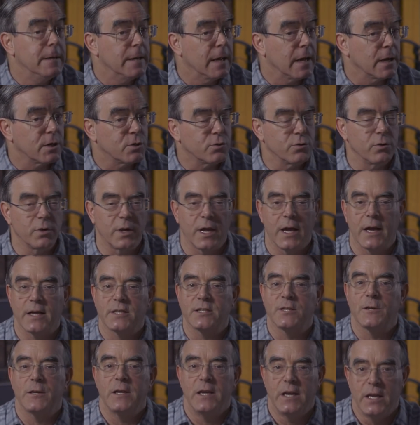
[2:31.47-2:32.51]
natural
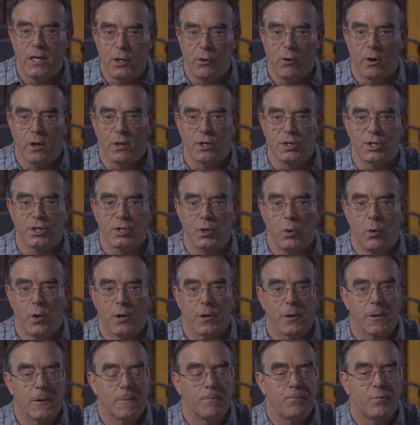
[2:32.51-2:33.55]
gas, heating oil, and so
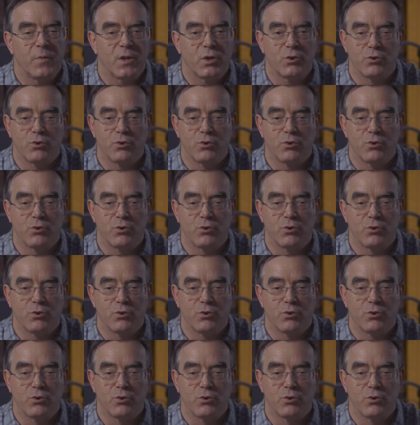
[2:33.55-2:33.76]
on are